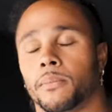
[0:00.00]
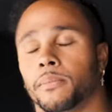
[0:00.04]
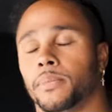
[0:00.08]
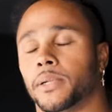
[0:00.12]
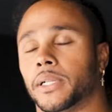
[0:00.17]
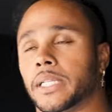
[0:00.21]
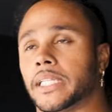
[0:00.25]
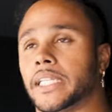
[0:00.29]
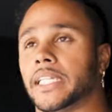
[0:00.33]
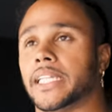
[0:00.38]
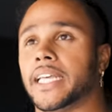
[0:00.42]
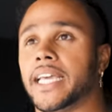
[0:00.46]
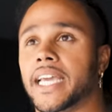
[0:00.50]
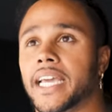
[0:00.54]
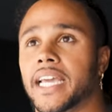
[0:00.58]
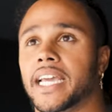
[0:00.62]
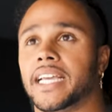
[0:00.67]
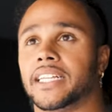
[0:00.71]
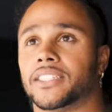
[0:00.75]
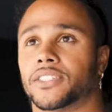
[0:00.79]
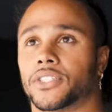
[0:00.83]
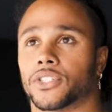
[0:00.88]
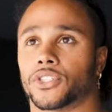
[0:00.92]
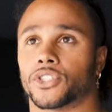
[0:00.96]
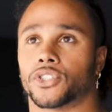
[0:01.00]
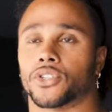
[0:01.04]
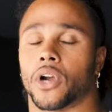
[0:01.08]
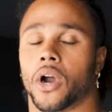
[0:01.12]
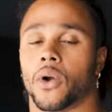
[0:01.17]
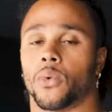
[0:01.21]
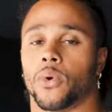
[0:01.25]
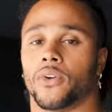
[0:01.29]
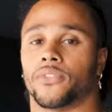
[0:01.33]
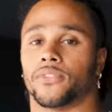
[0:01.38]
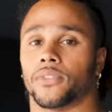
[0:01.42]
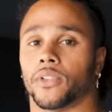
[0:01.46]
Please
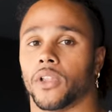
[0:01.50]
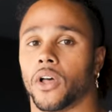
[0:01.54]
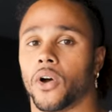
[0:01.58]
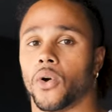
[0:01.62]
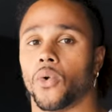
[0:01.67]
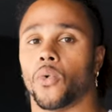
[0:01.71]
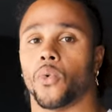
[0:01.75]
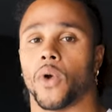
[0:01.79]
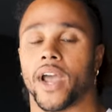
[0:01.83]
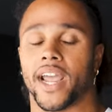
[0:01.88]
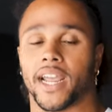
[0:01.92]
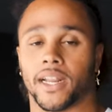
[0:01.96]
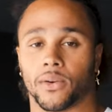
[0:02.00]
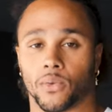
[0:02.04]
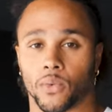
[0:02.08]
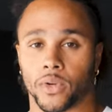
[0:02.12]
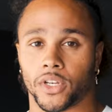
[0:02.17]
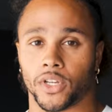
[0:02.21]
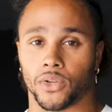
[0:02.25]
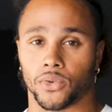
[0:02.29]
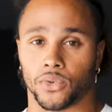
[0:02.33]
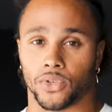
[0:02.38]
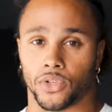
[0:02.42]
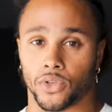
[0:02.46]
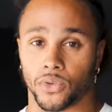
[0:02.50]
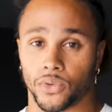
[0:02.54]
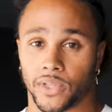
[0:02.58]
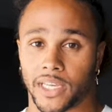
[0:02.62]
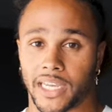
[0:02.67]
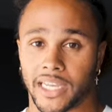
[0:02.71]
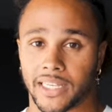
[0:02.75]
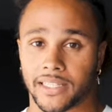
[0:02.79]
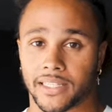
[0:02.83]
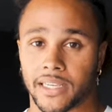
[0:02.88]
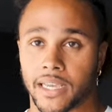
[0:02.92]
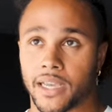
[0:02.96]
start with low weight when you do
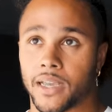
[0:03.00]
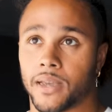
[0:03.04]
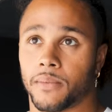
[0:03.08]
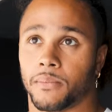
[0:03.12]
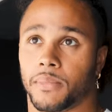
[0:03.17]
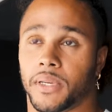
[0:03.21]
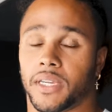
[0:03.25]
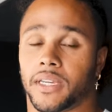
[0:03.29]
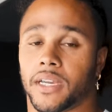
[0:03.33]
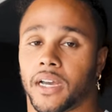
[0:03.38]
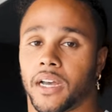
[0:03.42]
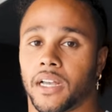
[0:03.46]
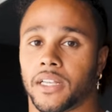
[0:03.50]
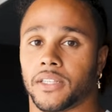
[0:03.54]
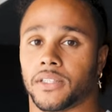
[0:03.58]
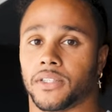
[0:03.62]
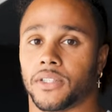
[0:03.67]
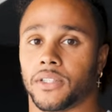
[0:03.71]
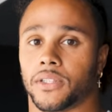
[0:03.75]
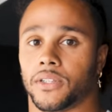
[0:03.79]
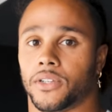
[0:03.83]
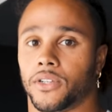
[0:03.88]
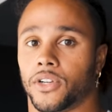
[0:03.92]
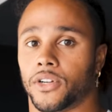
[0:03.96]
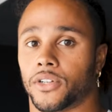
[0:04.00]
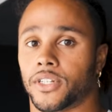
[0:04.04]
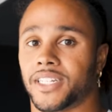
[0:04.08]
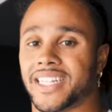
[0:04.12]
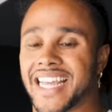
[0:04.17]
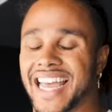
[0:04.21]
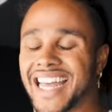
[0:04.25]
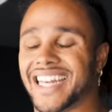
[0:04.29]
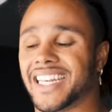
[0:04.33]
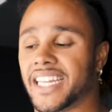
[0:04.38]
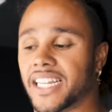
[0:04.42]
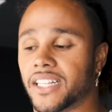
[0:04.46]
these because your
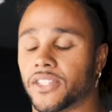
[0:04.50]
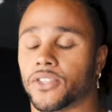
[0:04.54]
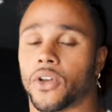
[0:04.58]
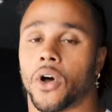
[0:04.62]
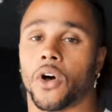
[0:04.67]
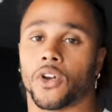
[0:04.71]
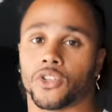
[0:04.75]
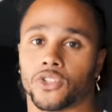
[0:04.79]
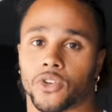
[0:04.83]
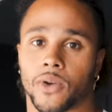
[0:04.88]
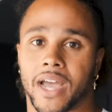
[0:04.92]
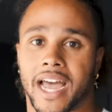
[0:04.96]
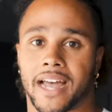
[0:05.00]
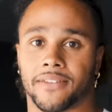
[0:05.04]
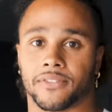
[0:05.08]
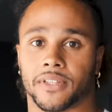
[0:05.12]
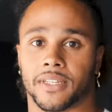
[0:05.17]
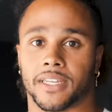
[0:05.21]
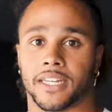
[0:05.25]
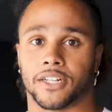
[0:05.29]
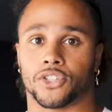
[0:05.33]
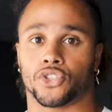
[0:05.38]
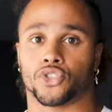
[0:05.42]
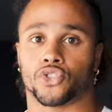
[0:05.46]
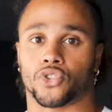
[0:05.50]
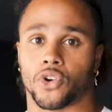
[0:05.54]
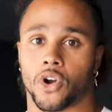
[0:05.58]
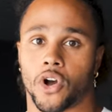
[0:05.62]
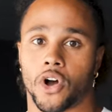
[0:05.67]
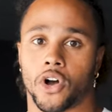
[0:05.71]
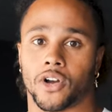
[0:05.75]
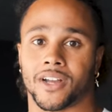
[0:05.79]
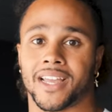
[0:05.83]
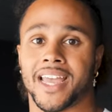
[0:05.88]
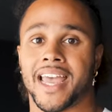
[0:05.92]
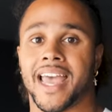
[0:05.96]
tendons also have to get
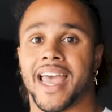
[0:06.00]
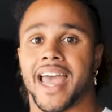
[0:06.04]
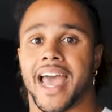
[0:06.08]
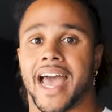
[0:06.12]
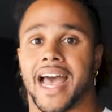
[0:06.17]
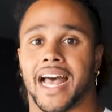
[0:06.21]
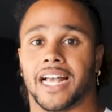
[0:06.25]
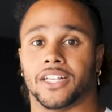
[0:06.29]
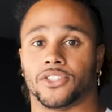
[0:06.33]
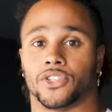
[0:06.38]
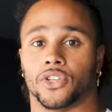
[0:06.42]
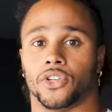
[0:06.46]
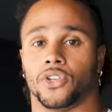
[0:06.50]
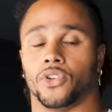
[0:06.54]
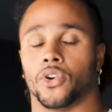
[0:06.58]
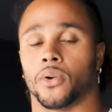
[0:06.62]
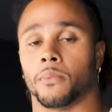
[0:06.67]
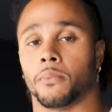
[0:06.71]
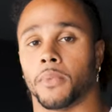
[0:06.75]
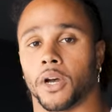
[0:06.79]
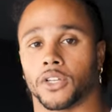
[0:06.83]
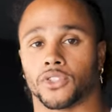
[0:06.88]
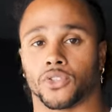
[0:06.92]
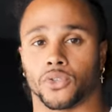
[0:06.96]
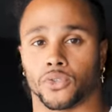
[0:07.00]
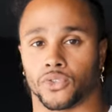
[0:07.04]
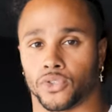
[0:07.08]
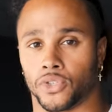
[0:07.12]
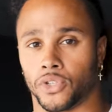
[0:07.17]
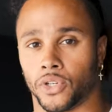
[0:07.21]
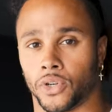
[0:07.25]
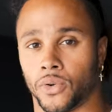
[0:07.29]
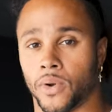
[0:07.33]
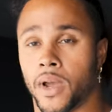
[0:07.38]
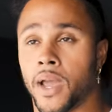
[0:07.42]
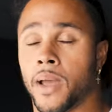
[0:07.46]
strong as your muscles
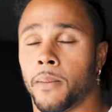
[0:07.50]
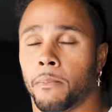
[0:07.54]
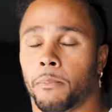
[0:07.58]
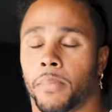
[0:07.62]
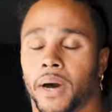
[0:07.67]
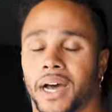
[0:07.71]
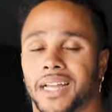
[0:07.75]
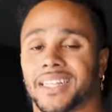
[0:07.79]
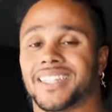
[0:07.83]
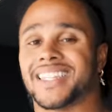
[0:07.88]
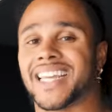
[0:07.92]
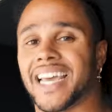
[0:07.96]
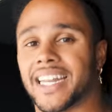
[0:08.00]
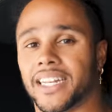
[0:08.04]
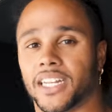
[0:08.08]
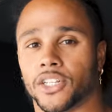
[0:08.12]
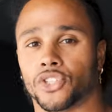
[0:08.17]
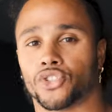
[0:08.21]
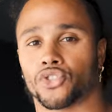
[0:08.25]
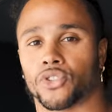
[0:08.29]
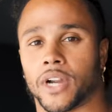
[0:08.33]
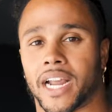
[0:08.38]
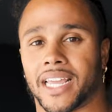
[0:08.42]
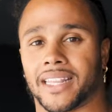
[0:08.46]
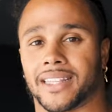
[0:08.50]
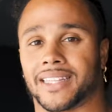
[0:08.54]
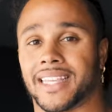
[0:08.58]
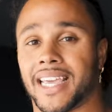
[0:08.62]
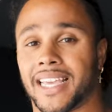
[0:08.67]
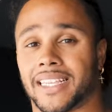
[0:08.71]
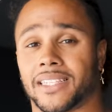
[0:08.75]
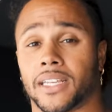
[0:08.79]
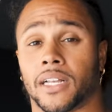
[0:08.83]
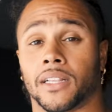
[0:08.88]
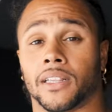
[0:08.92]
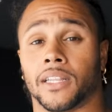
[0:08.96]
do. But tendon strength
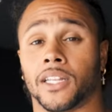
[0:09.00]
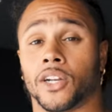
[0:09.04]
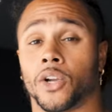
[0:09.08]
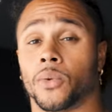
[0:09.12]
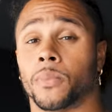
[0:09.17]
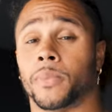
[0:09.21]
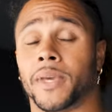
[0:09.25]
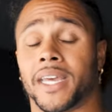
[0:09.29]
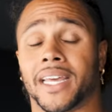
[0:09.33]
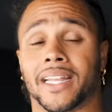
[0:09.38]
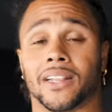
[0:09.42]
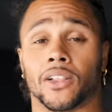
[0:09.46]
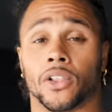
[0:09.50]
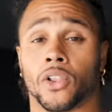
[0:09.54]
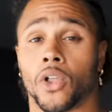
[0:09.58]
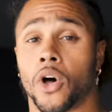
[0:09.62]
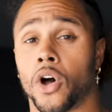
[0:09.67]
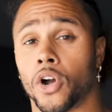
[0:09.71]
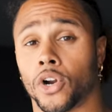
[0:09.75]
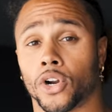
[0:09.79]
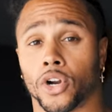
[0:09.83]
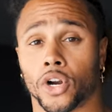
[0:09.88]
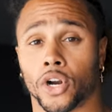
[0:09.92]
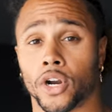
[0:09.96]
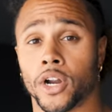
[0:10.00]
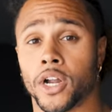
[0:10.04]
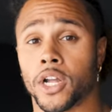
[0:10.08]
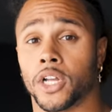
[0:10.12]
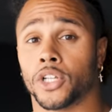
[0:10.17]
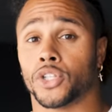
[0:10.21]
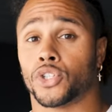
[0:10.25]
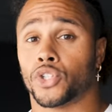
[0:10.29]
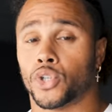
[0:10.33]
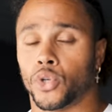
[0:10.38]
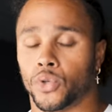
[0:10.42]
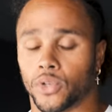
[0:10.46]
takes a little bit
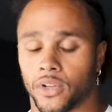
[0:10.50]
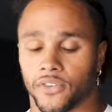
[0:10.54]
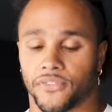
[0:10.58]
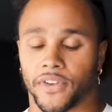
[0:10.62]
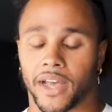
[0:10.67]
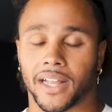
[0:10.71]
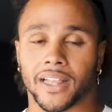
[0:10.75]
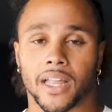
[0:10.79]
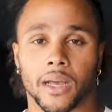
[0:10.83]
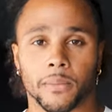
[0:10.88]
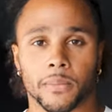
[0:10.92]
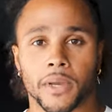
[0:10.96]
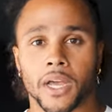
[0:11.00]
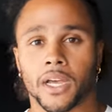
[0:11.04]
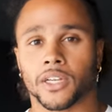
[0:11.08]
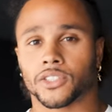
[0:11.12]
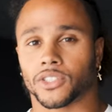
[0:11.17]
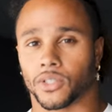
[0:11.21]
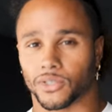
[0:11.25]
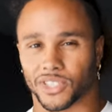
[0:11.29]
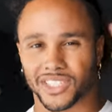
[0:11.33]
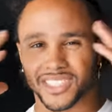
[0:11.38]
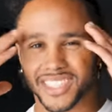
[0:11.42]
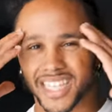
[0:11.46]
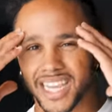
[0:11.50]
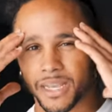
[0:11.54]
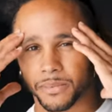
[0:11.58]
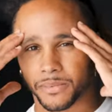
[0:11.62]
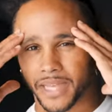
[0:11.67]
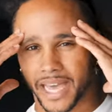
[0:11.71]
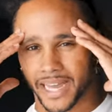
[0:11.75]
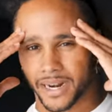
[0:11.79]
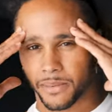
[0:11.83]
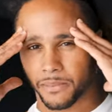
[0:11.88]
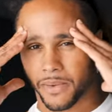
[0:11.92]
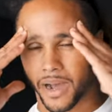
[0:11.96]
longer to develop, so just keep
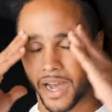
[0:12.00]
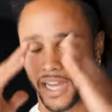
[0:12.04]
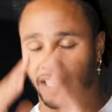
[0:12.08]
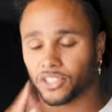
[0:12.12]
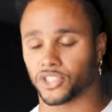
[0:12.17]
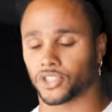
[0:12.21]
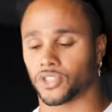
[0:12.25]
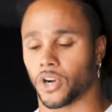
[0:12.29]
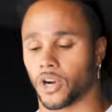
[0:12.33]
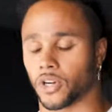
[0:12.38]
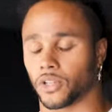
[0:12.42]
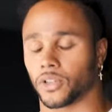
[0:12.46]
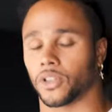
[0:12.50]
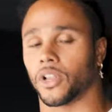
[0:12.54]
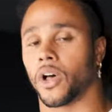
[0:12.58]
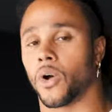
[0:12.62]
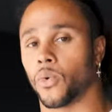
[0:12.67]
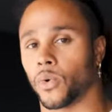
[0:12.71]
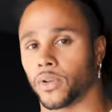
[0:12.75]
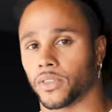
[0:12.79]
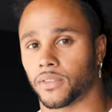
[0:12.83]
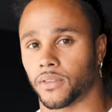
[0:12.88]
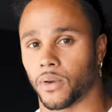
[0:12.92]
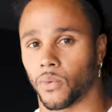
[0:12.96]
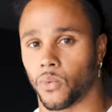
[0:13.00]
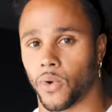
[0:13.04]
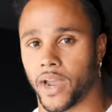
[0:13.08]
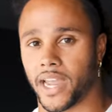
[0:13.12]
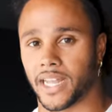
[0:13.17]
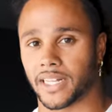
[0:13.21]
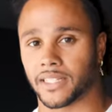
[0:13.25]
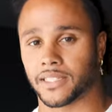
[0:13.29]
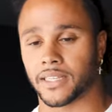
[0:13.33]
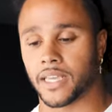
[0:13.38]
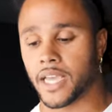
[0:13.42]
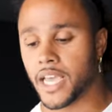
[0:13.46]
that in mind. Start low with the
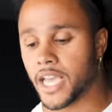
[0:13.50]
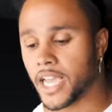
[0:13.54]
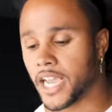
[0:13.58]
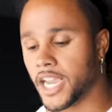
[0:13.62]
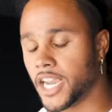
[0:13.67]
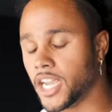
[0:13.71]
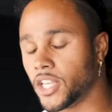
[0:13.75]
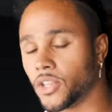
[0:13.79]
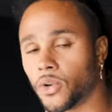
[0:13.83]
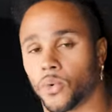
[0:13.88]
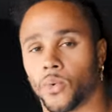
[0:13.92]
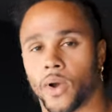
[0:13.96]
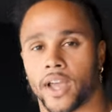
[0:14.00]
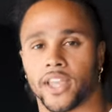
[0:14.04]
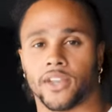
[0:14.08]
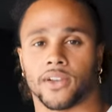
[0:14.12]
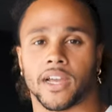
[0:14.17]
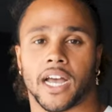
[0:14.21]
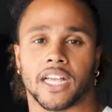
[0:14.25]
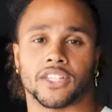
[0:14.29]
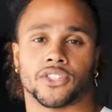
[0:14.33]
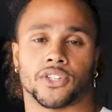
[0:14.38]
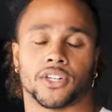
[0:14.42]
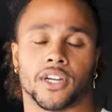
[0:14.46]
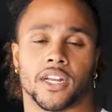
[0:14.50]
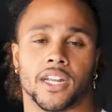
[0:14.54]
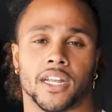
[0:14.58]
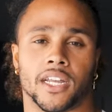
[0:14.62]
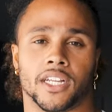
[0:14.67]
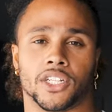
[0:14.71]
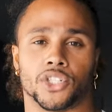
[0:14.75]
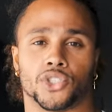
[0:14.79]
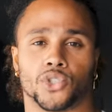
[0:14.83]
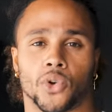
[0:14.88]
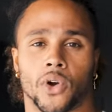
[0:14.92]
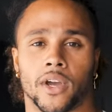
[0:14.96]
weights. Either way, you guys are gonna
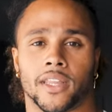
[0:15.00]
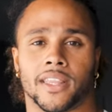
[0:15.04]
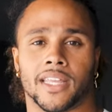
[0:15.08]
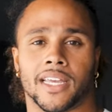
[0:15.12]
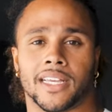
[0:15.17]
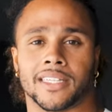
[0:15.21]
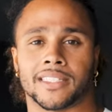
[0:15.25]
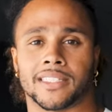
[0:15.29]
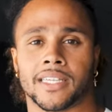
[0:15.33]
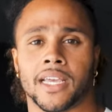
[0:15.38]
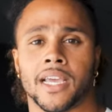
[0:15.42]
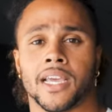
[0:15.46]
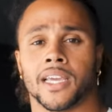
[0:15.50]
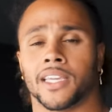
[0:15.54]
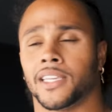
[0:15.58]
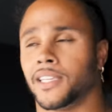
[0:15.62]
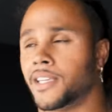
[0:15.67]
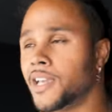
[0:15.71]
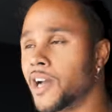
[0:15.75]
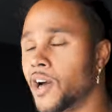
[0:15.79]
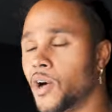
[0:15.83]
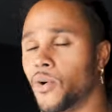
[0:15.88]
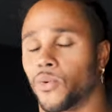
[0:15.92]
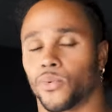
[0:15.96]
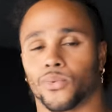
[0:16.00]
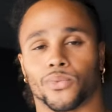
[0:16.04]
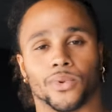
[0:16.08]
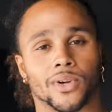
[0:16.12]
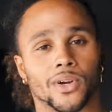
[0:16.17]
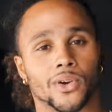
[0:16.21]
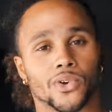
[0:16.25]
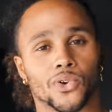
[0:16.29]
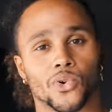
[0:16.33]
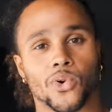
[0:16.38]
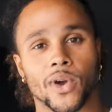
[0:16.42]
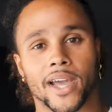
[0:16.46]
enjoy this. Yo,
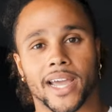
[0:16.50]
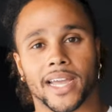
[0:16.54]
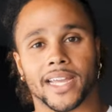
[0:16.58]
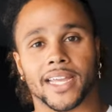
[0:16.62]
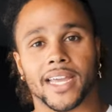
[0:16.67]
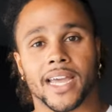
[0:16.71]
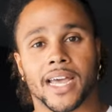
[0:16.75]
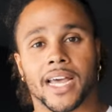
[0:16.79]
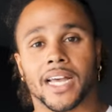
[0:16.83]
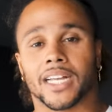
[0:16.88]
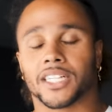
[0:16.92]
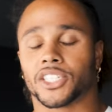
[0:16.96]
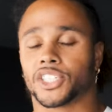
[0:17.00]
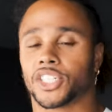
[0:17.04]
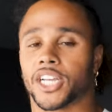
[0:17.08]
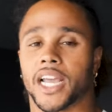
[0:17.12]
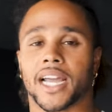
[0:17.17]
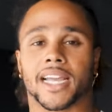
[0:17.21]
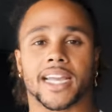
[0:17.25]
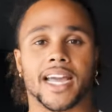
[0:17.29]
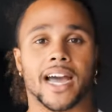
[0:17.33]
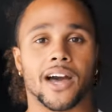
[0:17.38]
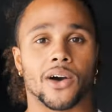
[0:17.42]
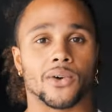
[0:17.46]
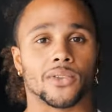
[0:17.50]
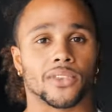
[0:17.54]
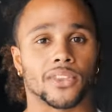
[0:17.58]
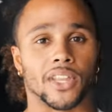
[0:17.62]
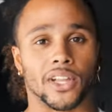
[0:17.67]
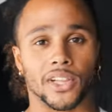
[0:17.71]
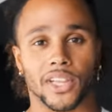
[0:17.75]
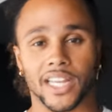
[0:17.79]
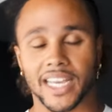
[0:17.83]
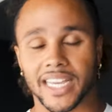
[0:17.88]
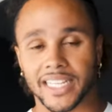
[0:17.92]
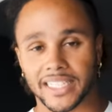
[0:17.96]
real quick, check out the
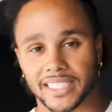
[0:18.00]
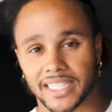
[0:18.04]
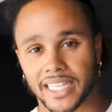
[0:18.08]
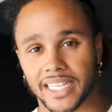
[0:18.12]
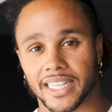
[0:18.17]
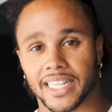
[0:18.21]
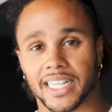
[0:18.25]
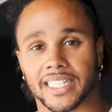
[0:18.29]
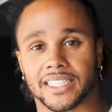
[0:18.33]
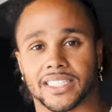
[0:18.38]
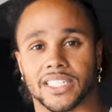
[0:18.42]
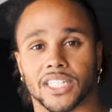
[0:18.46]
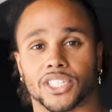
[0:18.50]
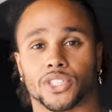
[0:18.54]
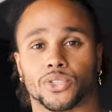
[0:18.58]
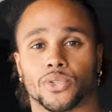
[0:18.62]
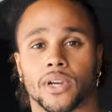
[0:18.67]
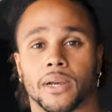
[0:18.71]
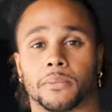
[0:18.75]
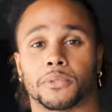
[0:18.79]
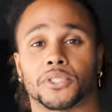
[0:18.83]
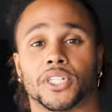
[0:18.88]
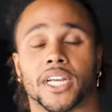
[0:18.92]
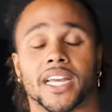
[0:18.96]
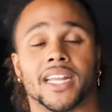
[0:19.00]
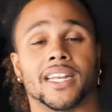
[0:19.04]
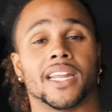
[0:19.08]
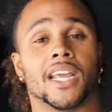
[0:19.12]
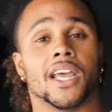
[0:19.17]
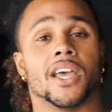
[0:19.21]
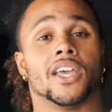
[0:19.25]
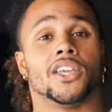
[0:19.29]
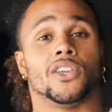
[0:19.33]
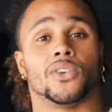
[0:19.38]
links in this description.